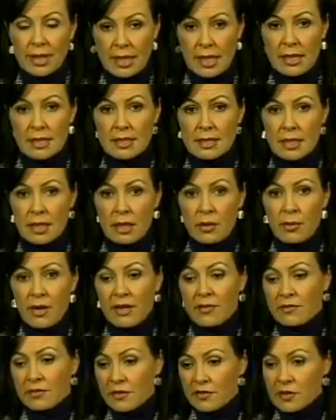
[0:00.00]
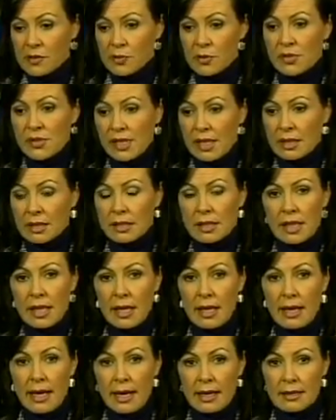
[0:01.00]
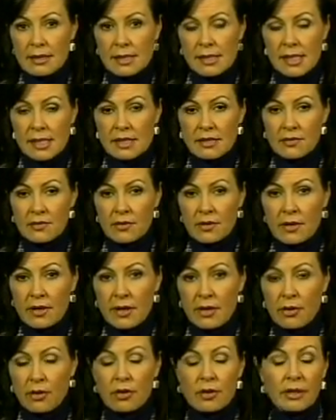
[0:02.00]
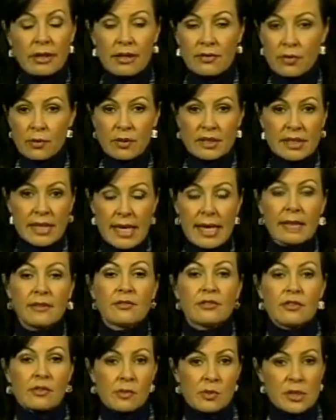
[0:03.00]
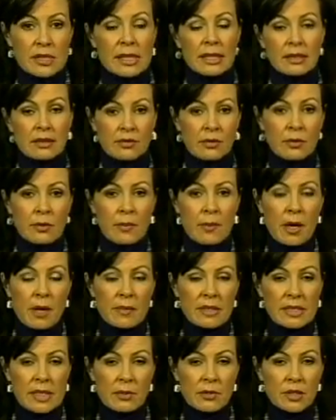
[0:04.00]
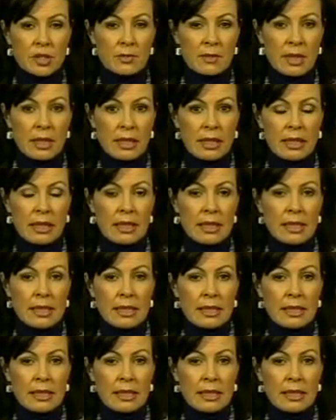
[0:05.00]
joint custody, right? 50% access or living with dad and 50% living with mom. Is that what you mean?